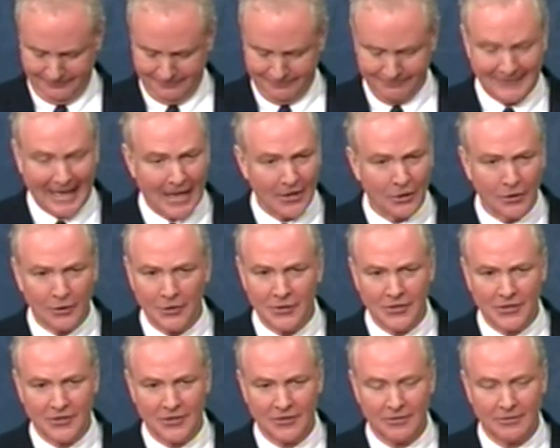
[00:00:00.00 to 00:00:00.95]
That
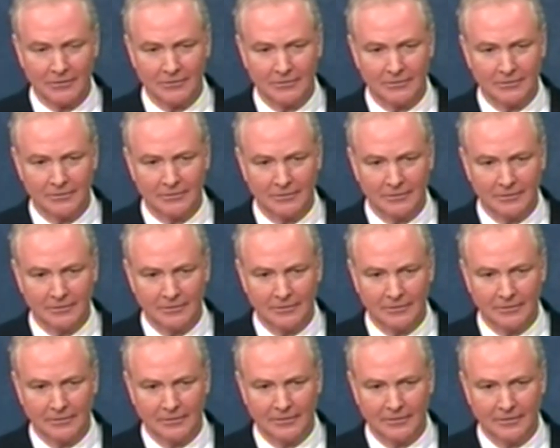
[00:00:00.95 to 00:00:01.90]
hurts
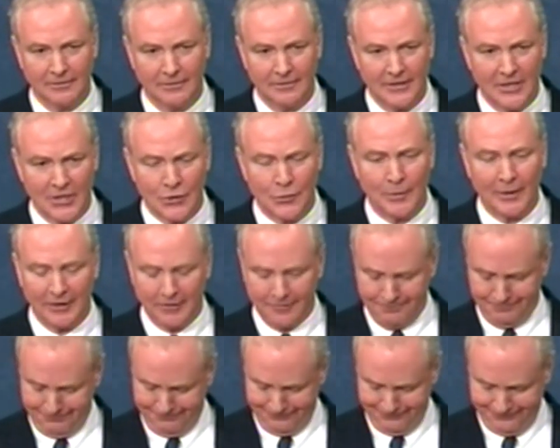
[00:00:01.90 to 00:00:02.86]
Israel,
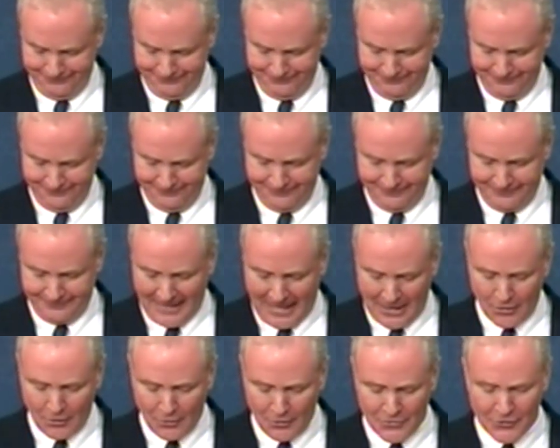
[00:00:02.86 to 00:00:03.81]
that
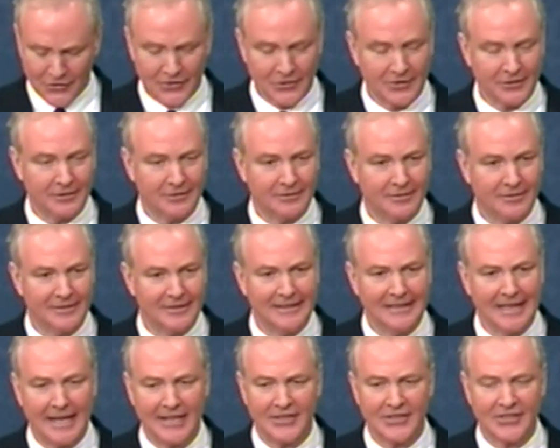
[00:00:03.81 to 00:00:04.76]
hurts the
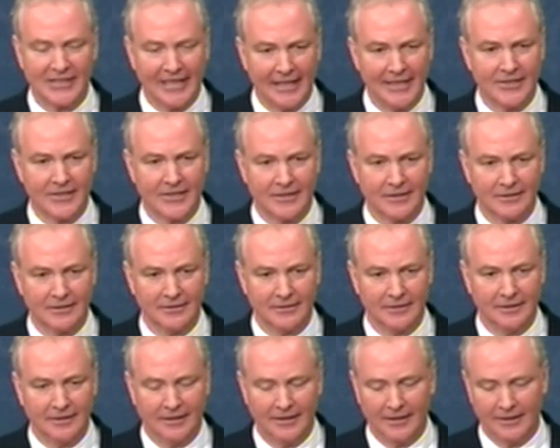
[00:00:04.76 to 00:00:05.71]
United States,
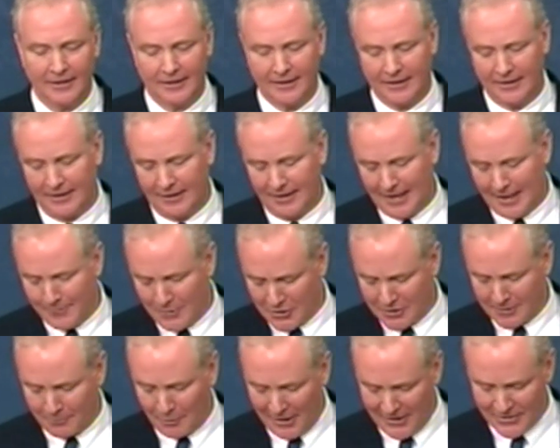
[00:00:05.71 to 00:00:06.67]
and
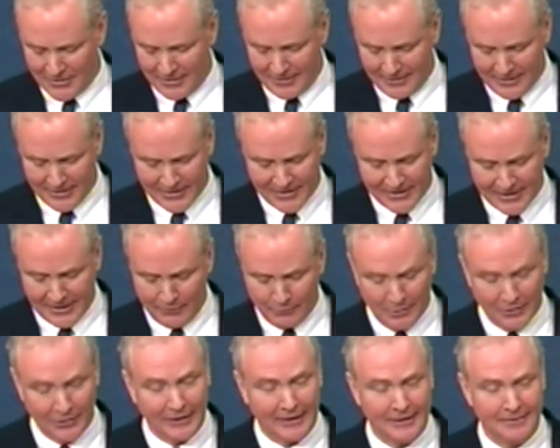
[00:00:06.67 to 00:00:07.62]
Mr. President, this is a
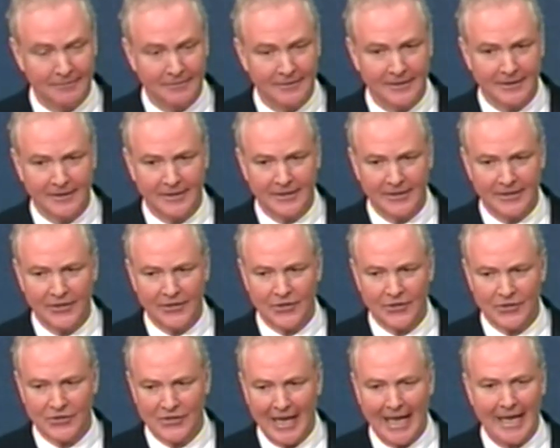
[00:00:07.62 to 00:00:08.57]
really
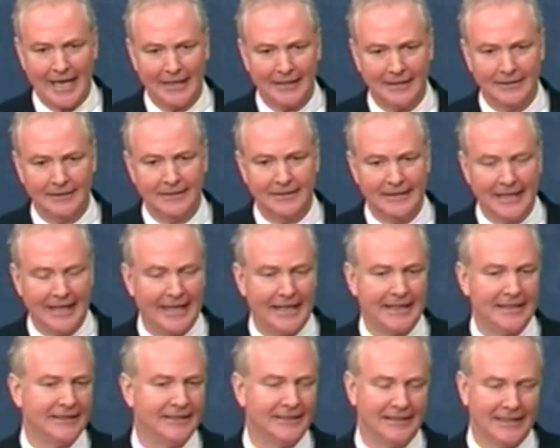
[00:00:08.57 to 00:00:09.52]
sad day
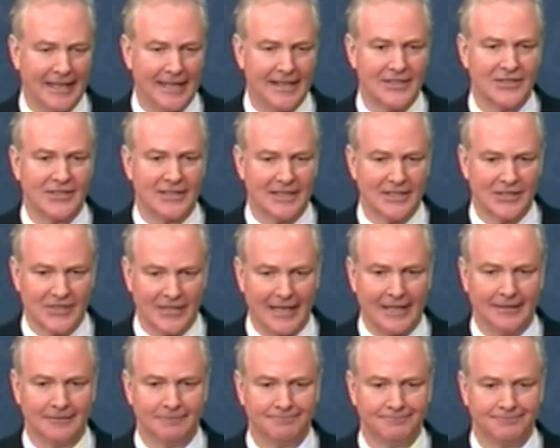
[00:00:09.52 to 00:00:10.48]
in the United States Senate